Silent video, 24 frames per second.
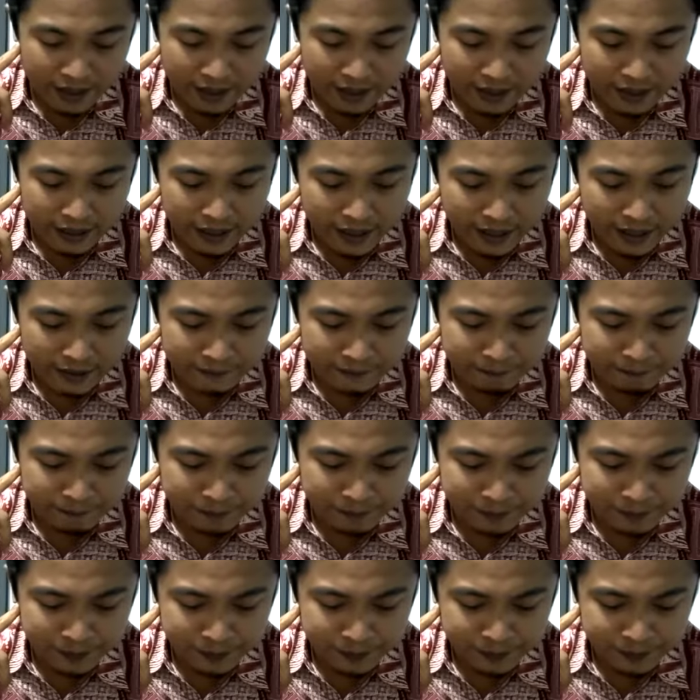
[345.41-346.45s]
And
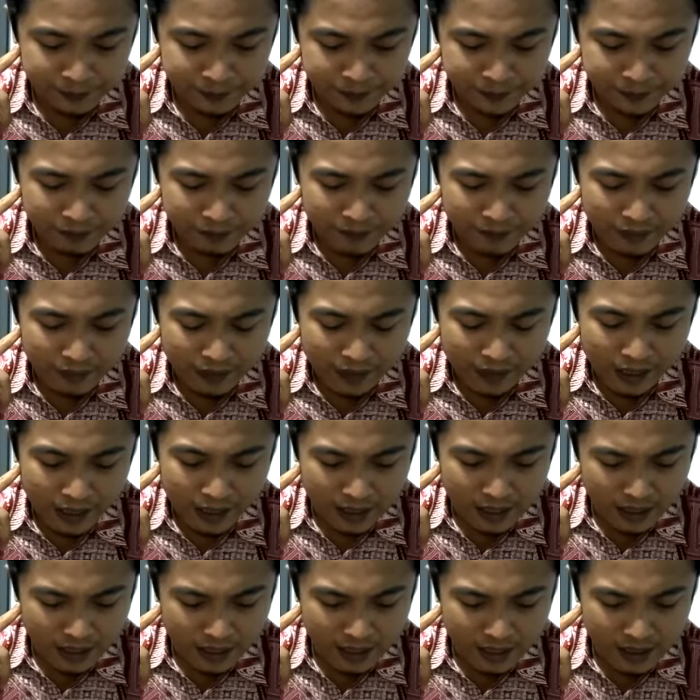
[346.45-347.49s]
then
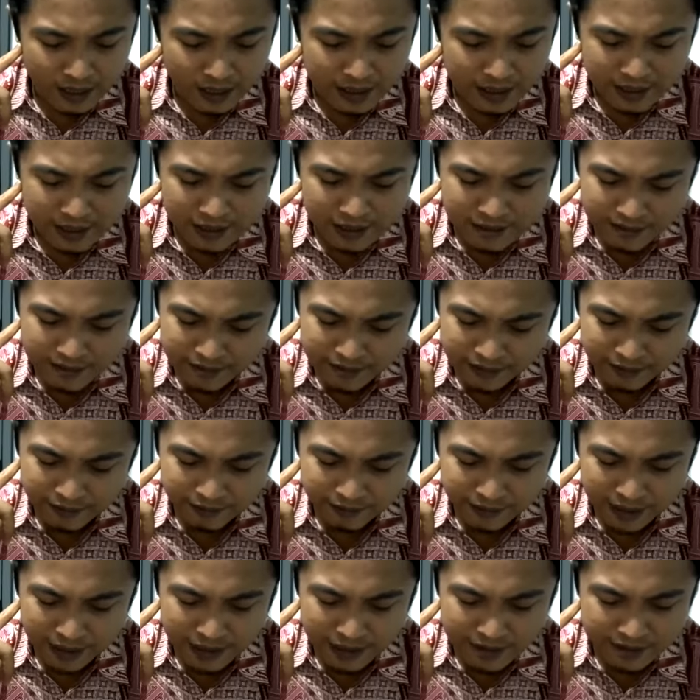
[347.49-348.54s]
here
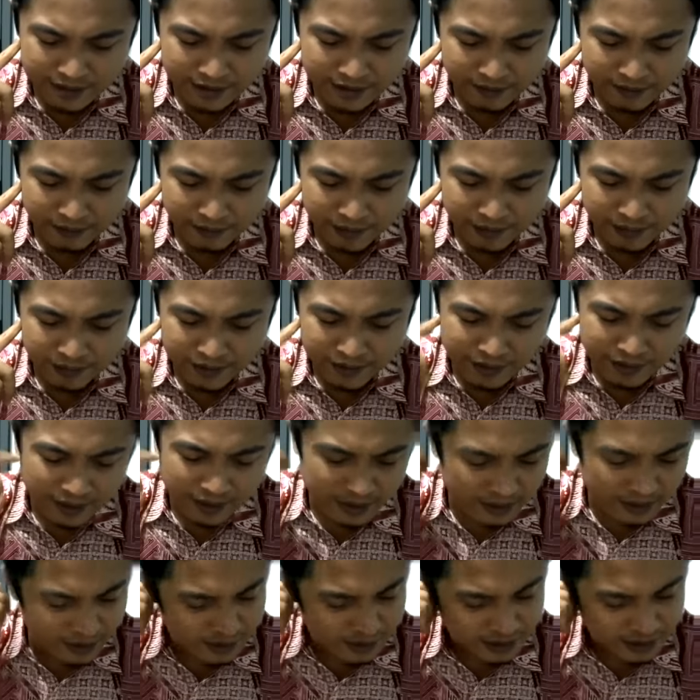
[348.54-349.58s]
it is simply research
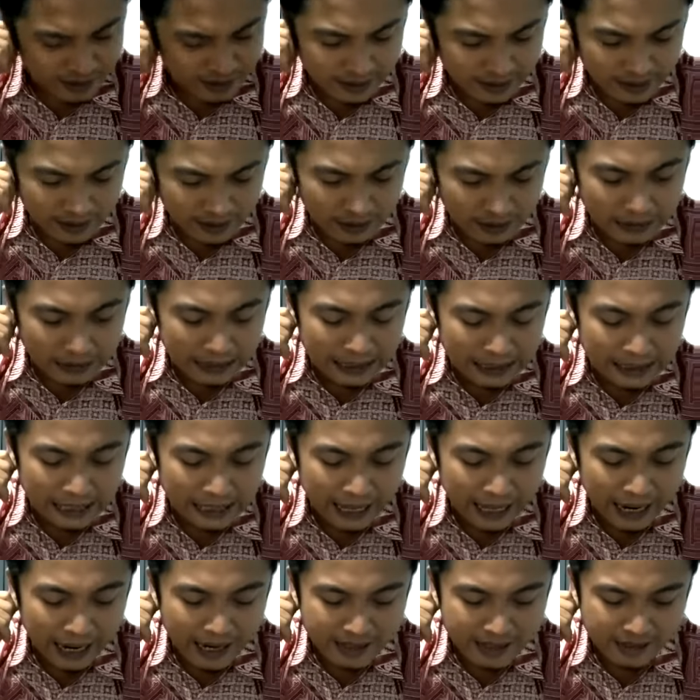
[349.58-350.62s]
is an
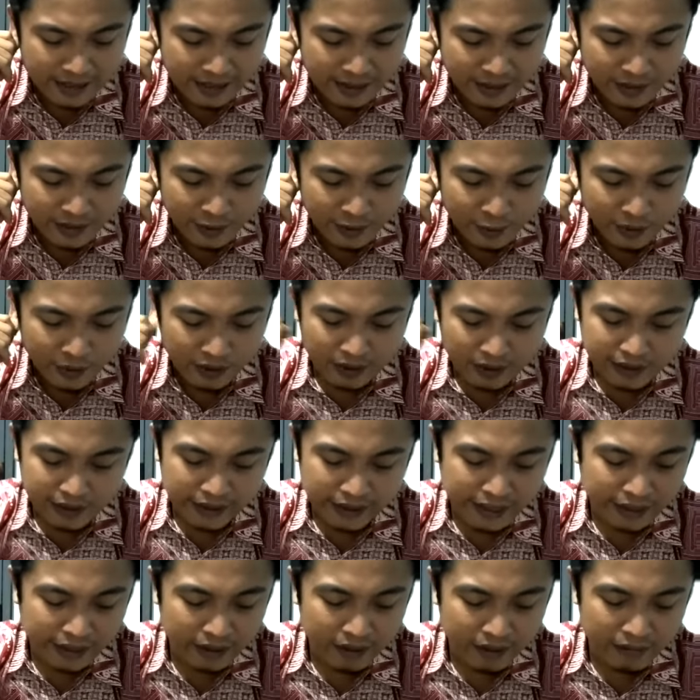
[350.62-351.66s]
organized inquiry
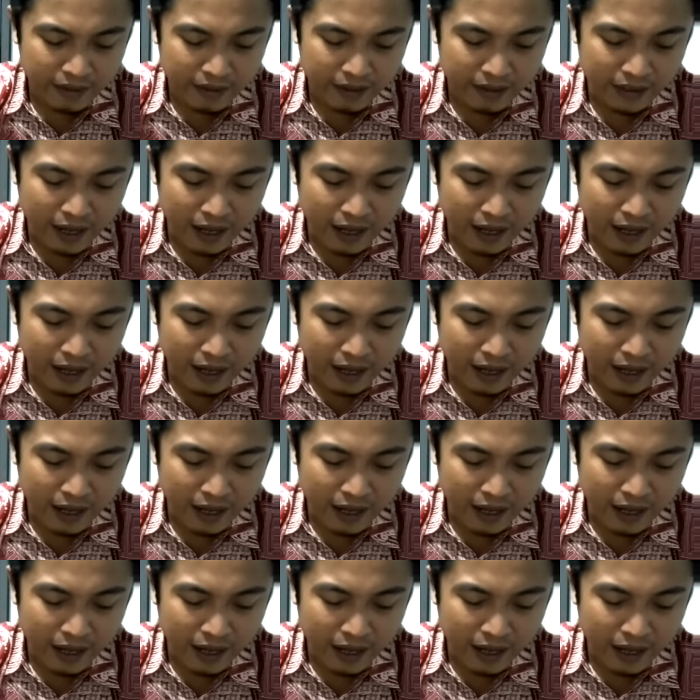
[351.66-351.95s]
carried